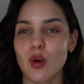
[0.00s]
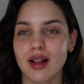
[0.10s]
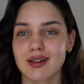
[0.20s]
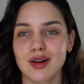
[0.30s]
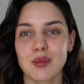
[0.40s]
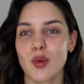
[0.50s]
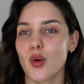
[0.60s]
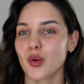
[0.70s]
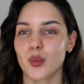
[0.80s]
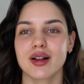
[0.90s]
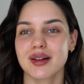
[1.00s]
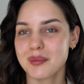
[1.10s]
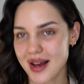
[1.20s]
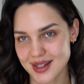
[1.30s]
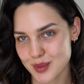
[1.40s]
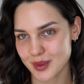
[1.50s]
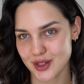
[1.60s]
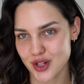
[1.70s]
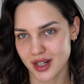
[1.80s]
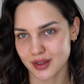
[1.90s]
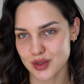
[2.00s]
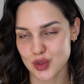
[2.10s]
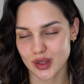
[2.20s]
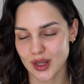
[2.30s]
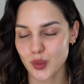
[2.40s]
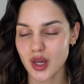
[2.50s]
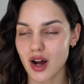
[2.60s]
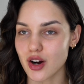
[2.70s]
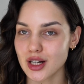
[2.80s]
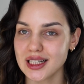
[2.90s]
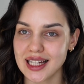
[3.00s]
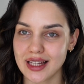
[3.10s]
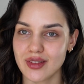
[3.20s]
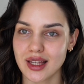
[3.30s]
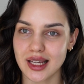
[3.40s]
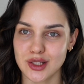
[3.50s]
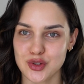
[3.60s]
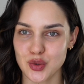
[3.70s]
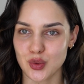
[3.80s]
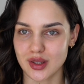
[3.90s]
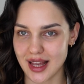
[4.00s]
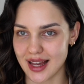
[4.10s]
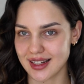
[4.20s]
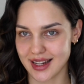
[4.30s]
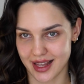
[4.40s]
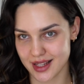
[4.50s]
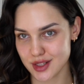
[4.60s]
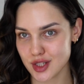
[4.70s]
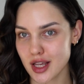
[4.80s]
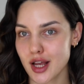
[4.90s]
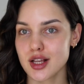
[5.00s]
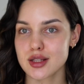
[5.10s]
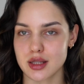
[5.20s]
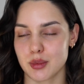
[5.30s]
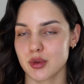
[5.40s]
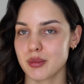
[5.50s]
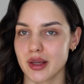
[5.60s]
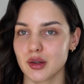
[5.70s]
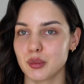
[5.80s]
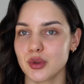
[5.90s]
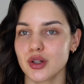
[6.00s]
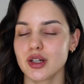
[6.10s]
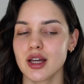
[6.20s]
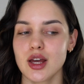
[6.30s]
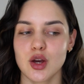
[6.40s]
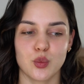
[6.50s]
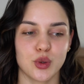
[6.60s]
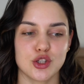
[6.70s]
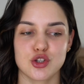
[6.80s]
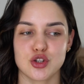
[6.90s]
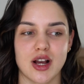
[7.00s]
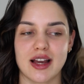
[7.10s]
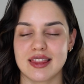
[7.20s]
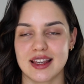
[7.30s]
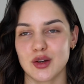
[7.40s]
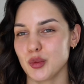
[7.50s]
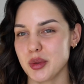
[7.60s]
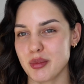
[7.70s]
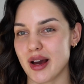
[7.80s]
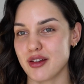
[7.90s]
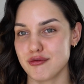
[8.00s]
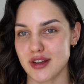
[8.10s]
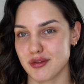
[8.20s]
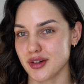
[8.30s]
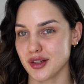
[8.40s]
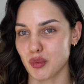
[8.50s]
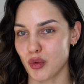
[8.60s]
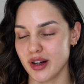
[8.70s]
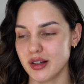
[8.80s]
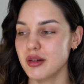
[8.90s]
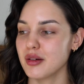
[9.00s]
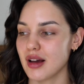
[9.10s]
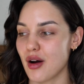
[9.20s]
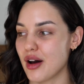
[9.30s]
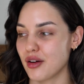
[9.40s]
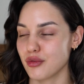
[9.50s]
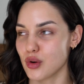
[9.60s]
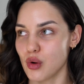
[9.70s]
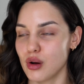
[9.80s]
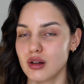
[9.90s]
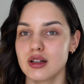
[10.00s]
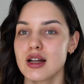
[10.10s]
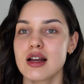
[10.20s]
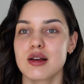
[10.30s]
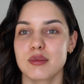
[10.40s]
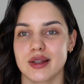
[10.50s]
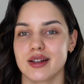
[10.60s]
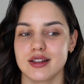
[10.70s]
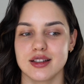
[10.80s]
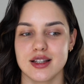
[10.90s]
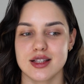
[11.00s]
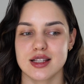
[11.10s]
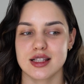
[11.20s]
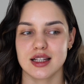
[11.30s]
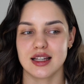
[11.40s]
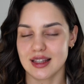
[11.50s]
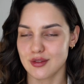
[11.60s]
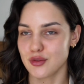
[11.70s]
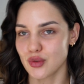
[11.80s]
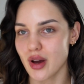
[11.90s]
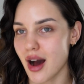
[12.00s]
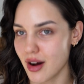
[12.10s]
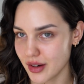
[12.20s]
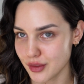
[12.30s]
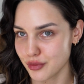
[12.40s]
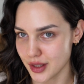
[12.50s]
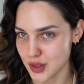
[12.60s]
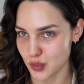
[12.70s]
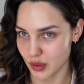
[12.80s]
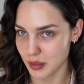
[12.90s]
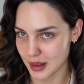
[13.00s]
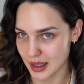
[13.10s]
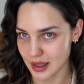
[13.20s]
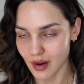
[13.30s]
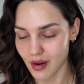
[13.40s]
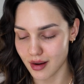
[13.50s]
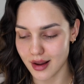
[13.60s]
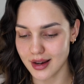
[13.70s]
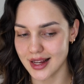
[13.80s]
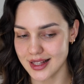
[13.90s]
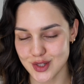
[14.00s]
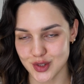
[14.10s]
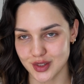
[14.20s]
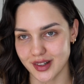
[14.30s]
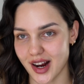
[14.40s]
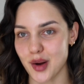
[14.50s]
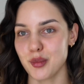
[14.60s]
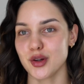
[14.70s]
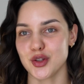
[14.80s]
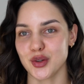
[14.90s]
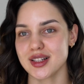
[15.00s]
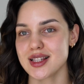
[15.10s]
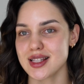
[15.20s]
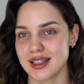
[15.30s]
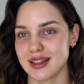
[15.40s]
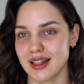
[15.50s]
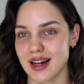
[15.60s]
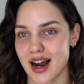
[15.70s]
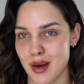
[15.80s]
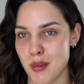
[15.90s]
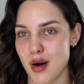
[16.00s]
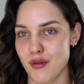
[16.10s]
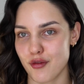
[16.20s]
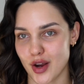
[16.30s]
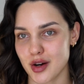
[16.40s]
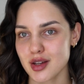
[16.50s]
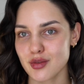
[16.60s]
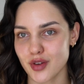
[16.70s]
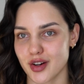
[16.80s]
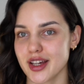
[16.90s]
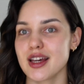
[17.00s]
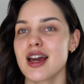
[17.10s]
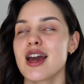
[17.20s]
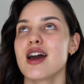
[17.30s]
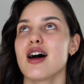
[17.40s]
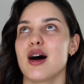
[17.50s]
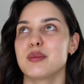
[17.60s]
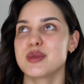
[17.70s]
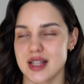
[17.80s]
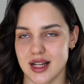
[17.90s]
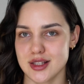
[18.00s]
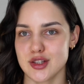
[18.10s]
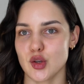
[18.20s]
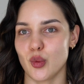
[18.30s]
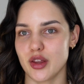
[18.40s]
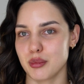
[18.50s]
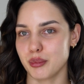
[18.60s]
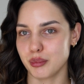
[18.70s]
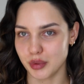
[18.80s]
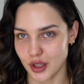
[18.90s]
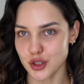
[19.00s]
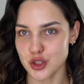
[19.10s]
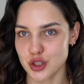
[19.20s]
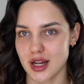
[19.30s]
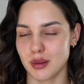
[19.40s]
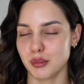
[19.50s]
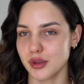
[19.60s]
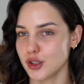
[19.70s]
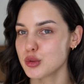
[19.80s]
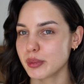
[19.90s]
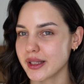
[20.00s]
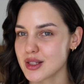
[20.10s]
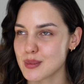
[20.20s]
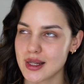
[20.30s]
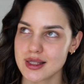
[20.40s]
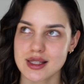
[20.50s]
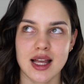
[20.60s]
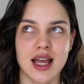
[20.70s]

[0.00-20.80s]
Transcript: Welcome back to my channel. Today we are diving into that nice summer makeup look, which I think will be my favorite one out of all, because if you are friends with me on Instagram, you could see that I'm very obsessed with blush and blush placements